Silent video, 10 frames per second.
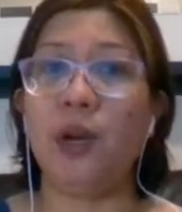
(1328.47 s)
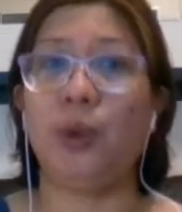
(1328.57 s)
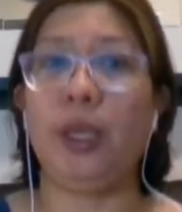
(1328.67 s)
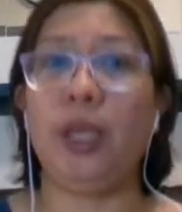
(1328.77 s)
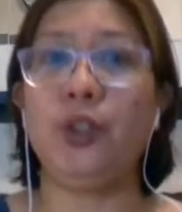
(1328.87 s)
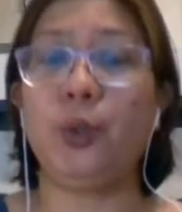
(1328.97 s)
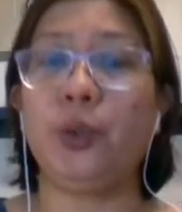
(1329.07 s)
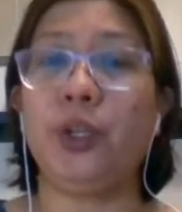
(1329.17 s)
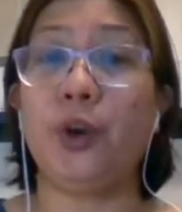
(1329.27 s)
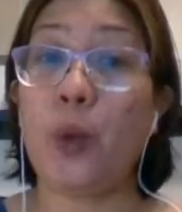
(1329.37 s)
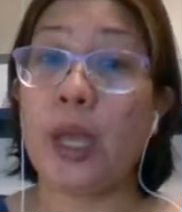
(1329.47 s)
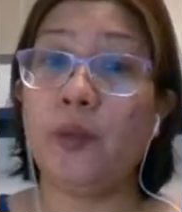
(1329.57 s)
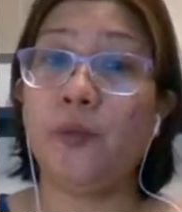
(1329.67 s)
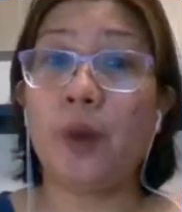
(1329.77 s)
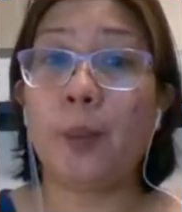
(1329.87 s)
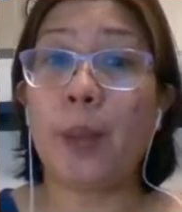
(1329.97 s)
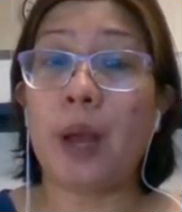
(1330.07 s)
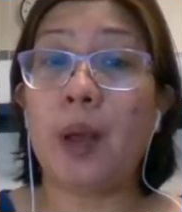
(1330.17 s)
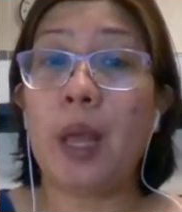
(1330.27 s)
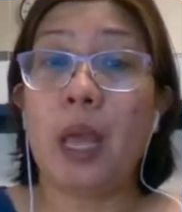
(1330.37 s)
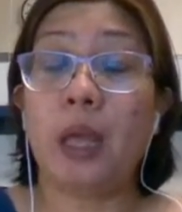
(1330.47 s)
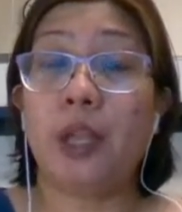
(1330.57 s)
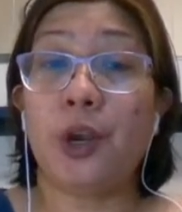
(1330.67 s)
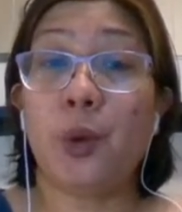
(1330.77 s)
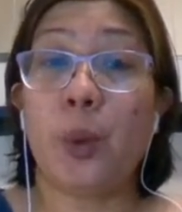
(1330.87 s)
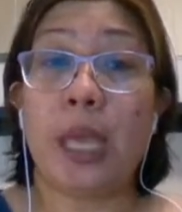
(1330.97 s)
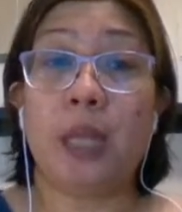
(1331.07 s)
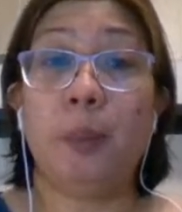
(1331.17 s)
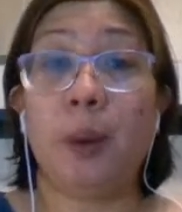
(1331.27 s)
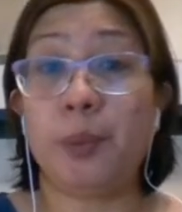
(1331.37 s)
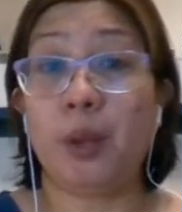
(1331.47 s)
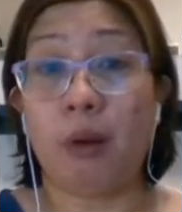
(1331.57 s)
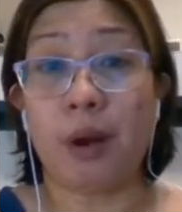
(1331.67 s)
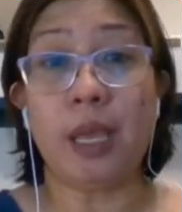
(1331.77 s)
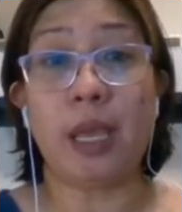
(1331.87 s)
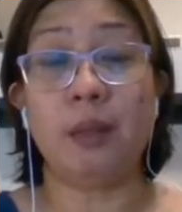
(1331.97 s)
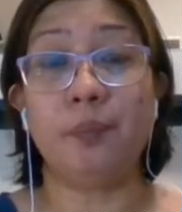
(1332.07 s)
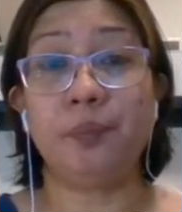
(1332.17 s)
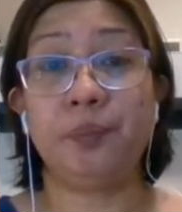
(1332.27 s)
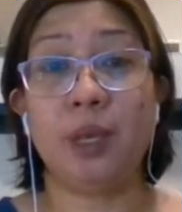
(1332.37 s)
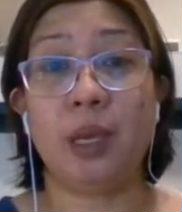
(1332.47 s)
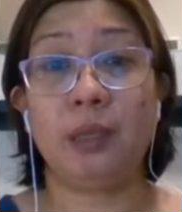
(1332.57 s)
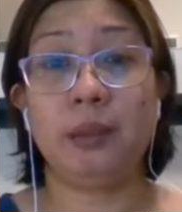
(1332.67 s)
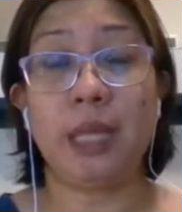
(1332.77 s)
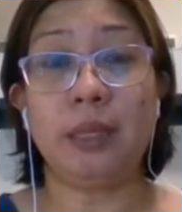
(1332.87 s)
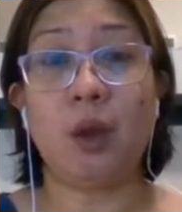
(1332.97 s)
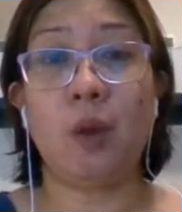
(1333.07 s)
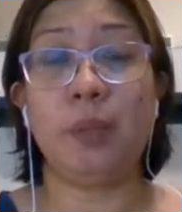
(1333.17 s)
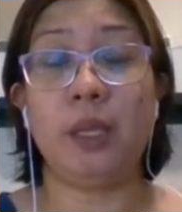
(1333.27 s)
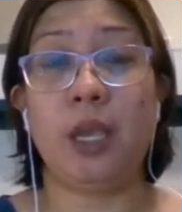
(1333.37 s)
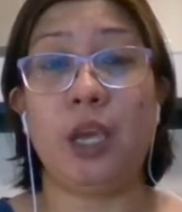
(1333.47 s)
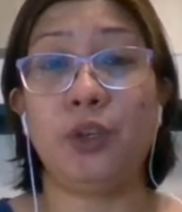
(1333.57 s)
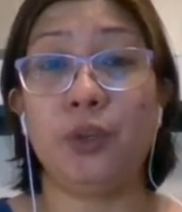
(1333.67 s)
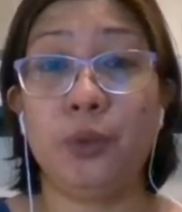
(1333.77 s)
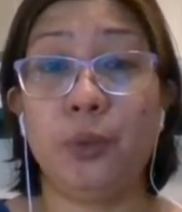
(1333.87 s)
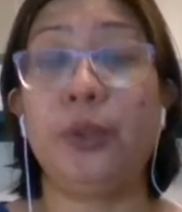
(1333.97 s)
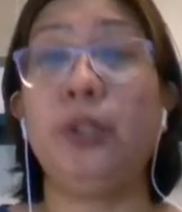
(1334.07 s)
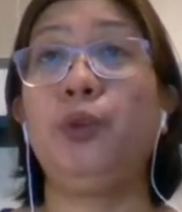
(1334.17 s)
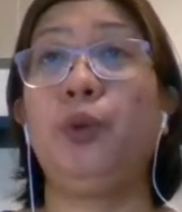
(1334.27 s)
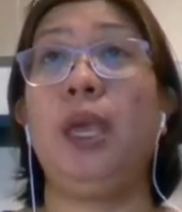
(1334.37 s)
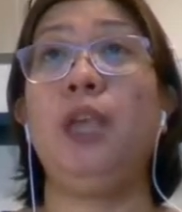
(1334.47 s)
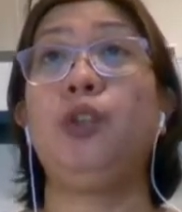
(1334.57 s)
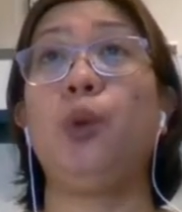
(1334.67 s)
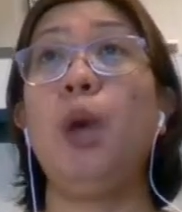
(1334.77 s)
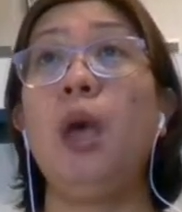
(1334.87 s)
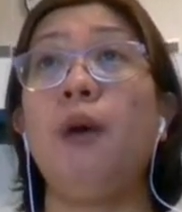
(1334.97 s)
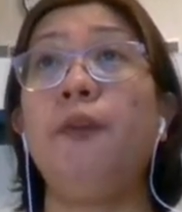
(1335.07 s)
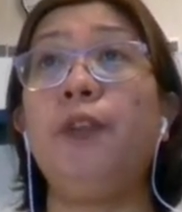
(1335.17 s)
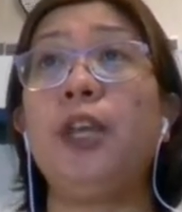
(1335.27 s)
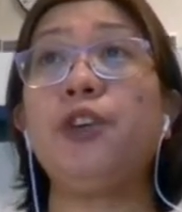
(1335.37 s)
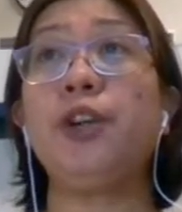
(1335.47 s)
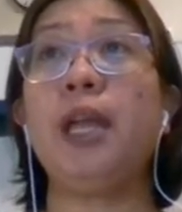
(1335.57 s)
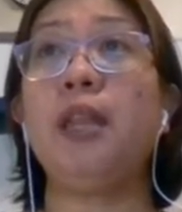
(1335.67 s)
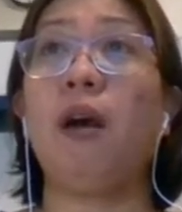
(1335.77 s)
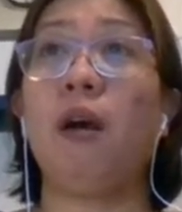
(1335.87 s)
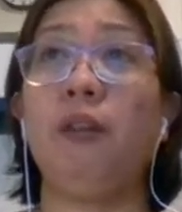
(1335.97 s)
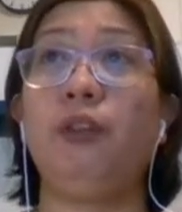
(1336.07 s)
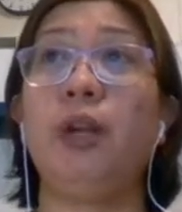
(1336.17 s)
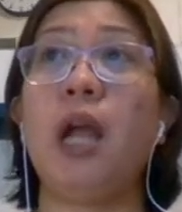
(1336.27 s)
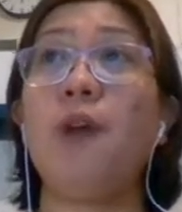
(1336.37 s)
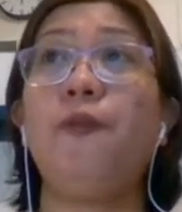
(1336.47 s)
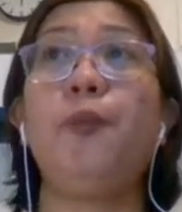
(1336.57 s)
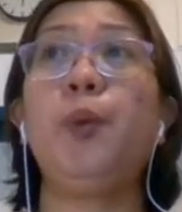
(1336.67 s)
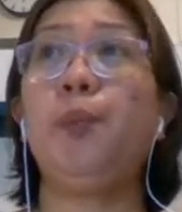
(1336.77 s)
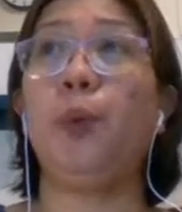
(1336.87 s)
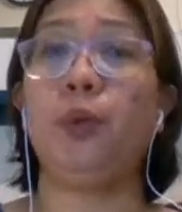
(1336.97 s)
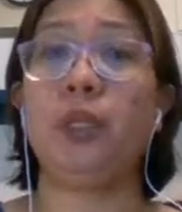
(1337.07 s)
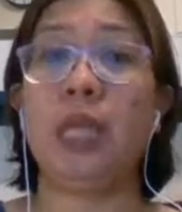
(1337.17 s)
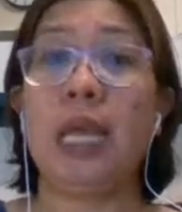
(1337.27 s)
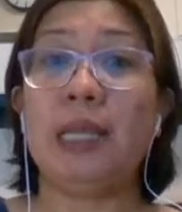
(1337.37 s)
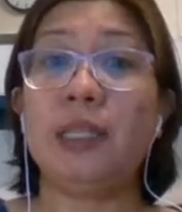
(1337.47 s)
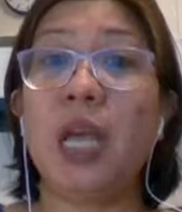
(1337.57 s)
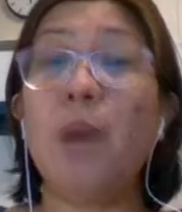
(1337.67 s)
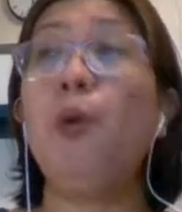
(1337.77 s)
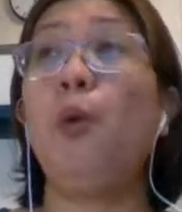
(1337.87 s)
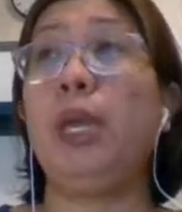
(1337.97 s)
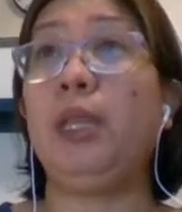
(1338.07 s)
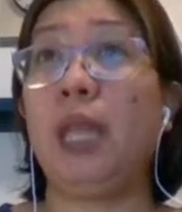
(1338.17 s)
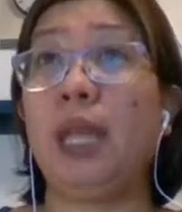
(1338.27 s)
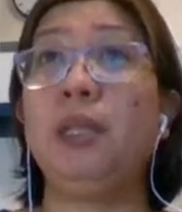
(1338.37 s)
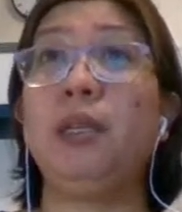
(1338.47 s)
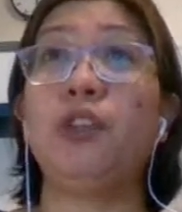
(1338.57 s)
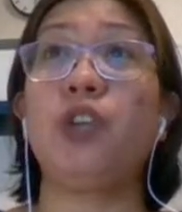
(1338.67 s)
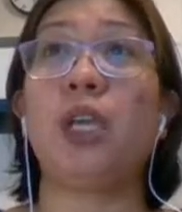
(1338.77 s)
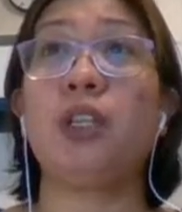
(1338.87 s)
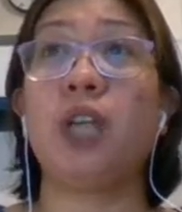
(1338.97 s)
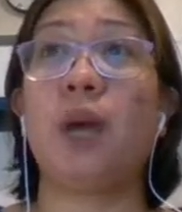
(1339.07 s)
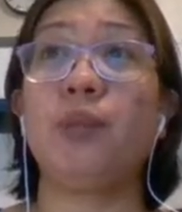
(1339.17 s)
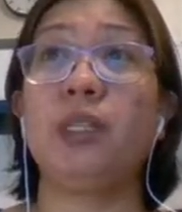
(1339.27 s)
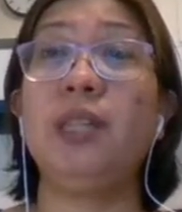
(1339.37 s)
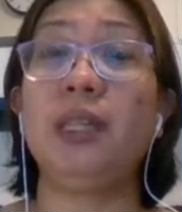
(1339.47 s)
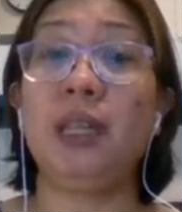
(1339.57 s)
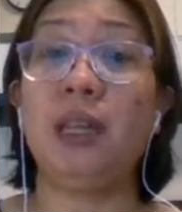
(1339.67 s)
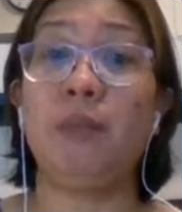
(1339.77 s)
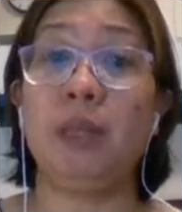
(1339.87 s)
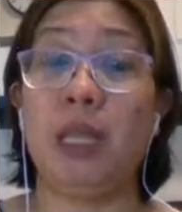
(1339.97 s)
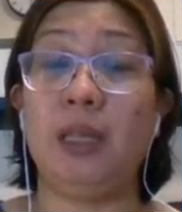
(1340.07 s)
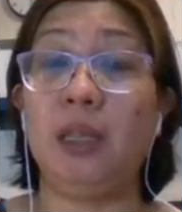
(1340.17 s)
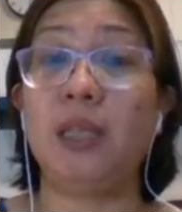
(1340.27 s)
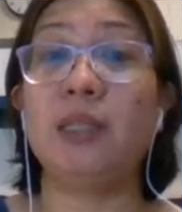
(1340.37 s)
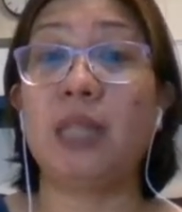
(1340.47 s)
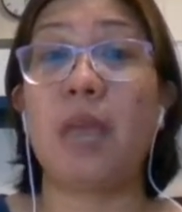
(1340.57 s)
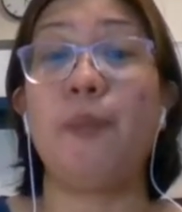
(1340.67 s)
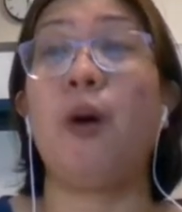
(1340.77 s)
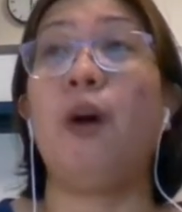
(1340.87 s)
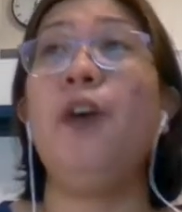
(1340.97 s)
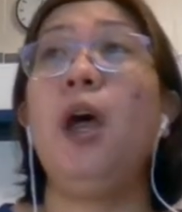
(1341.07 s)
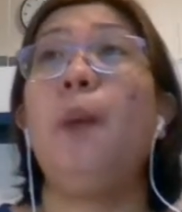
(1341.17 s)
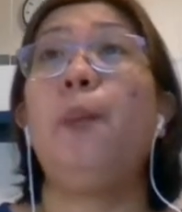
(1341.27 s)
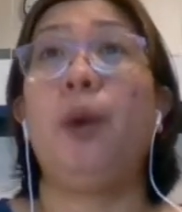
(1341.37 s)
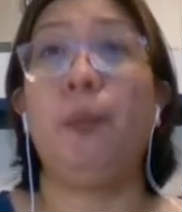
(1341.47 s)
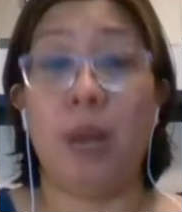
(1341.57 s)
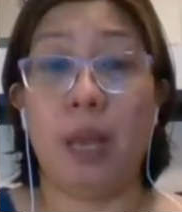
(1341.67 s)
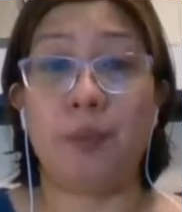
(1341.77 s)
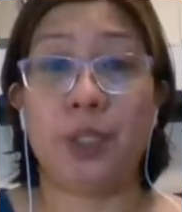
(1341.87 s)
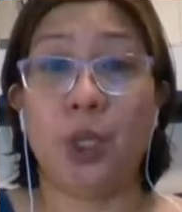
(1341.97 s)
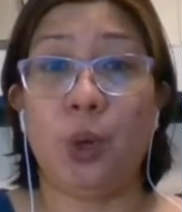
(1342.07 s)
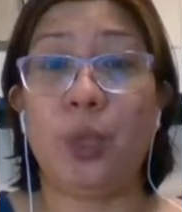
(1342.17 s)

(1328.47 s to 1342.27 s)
okay, so they're quite popular in data communications world. Okay, so Fletcher and Alder have proposed some weighted checksums that eliminate this type of problems.